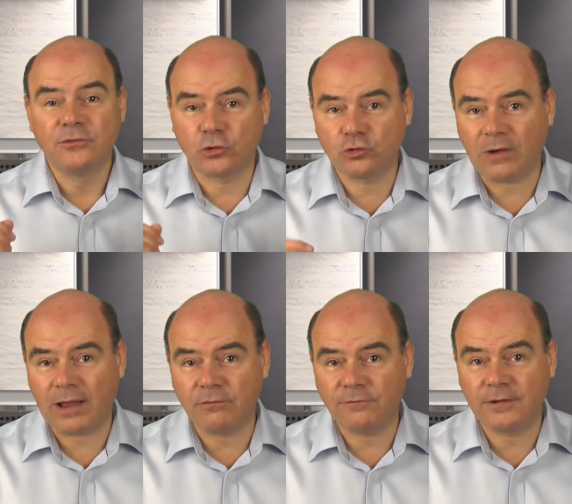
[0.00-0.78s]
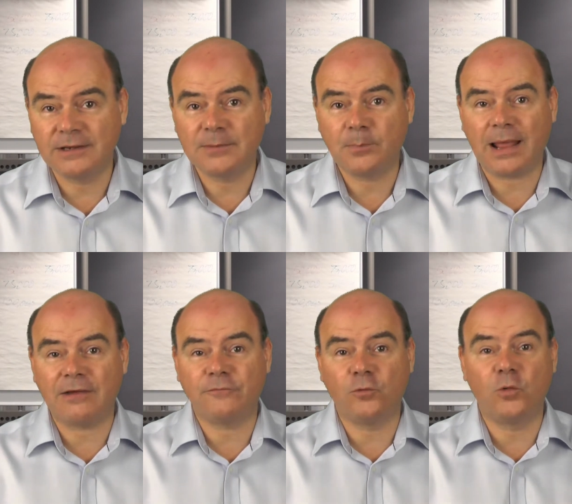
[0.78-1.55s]
the crowdfunding
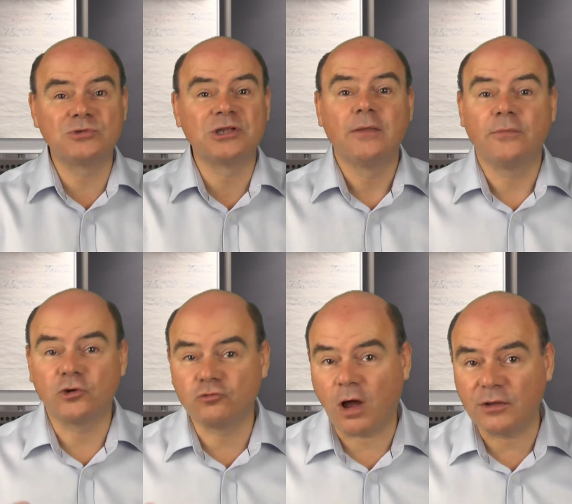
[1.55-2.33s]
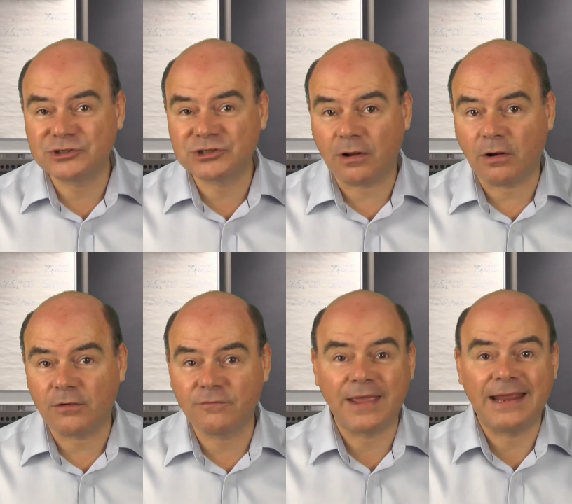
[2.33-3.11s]
platforms, the grants that are
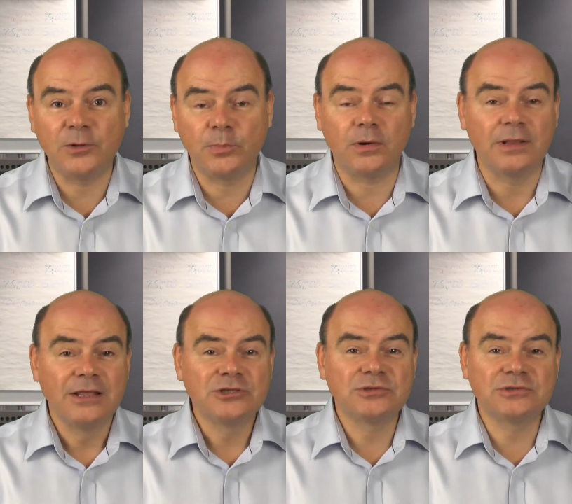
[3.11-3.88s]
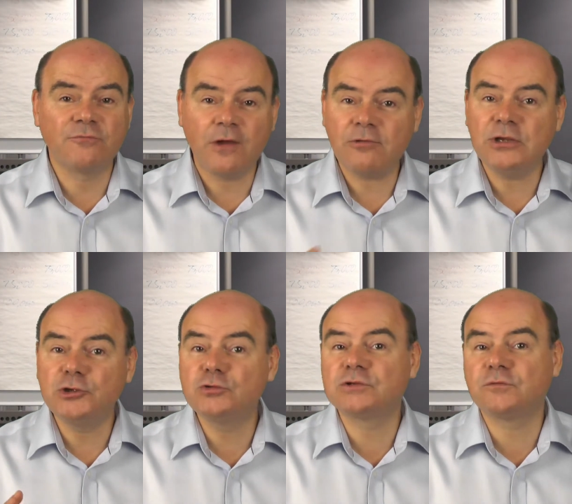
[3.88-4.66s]
available. So it's a very
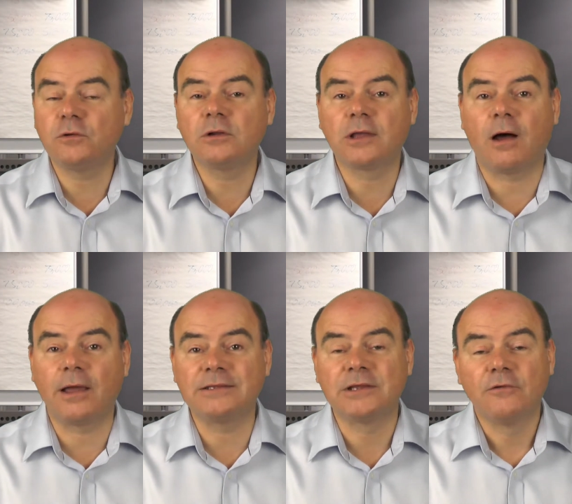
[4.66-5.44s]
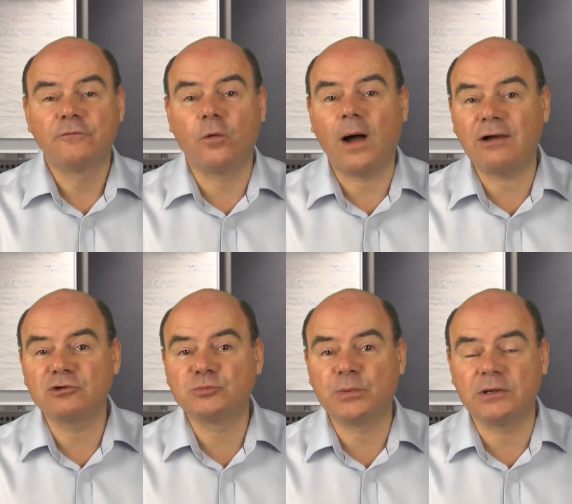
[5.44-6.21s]
useful guide for
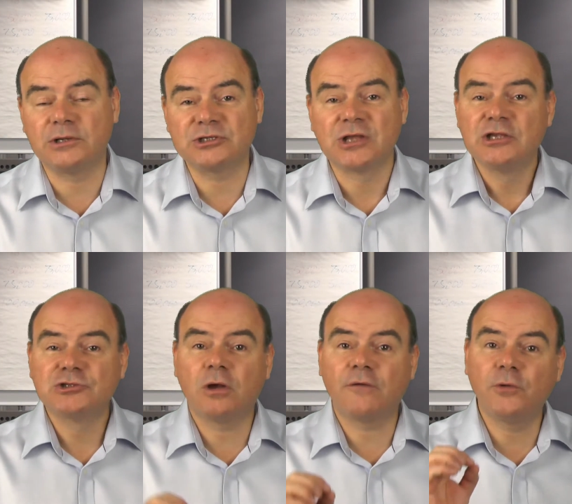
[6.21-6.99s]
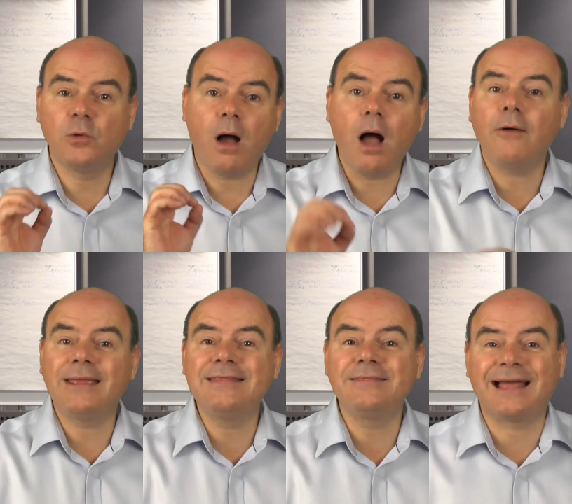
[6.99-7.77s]
house builders. So if you are
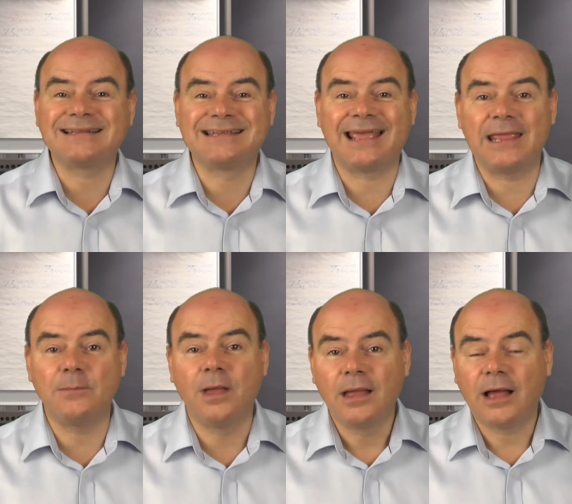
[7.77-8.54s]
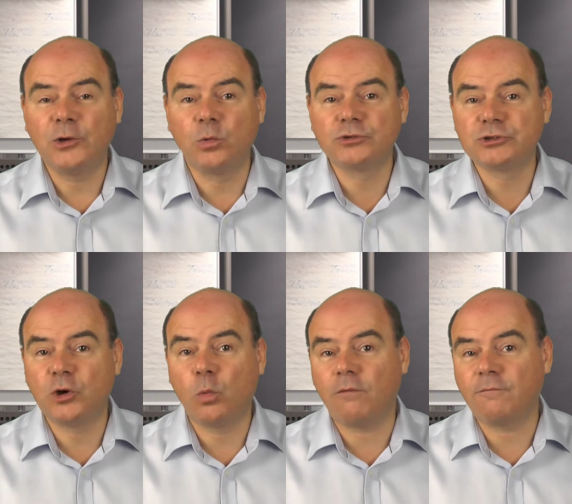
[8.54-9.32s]
in that game and you want to
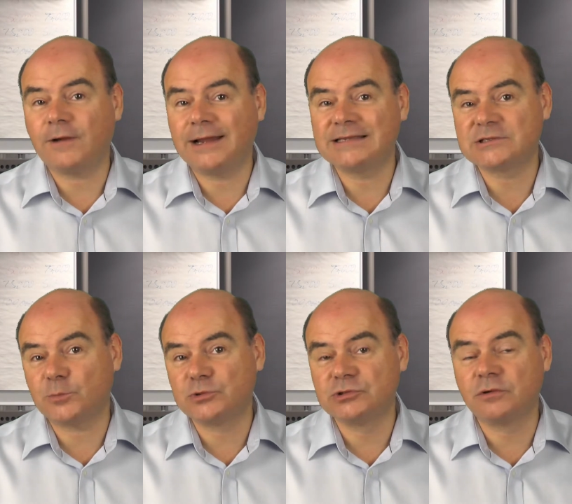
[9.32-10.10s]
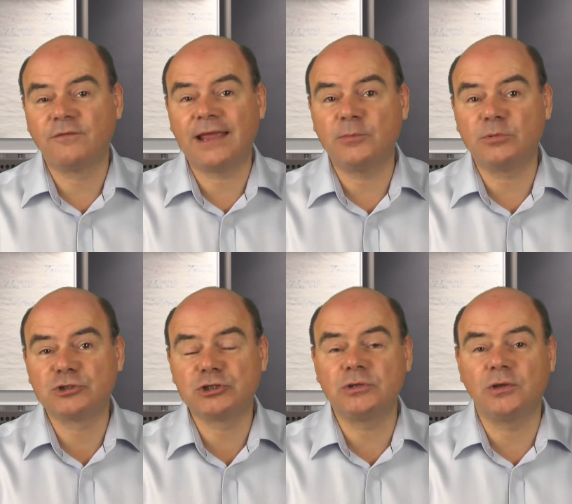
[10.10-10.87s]
know what finance options are available
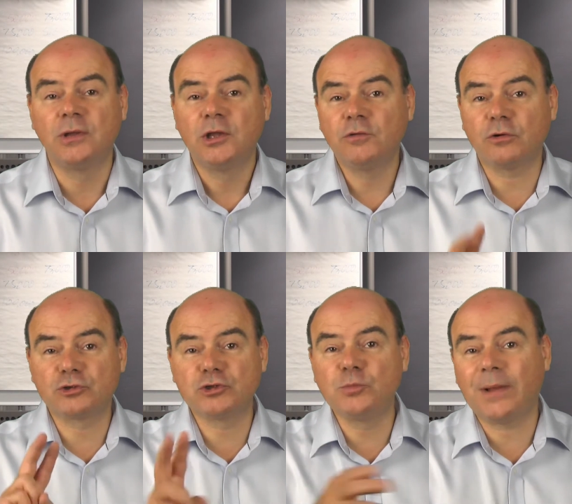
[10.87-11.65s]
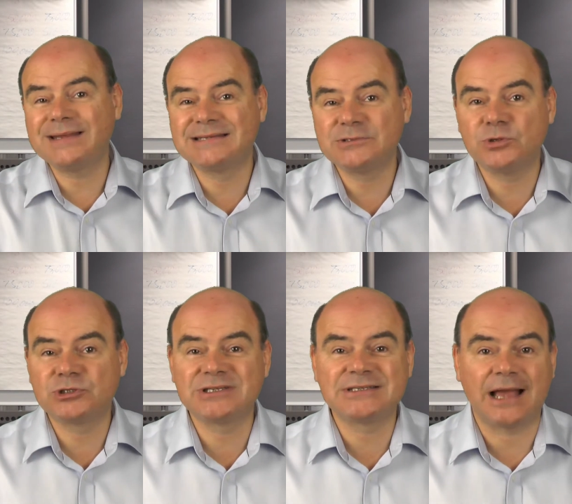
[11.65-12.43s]
to you, you've got two places in
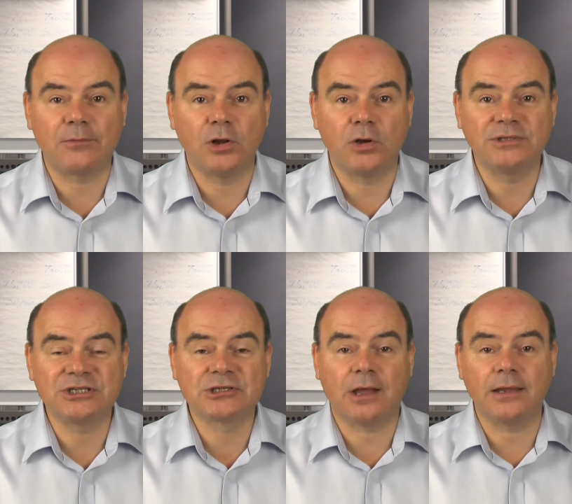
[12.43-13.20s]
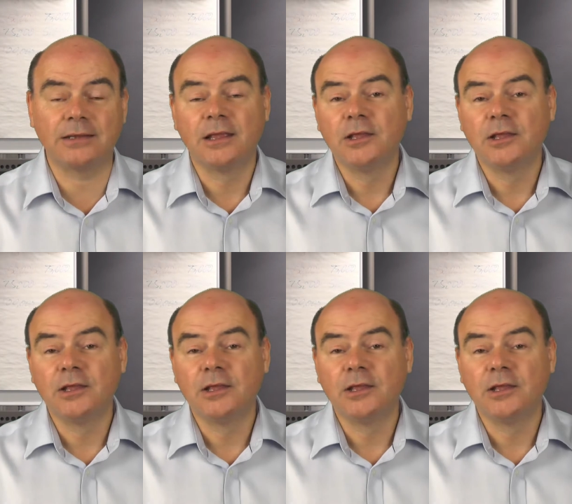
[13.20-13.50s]
which to download this guide.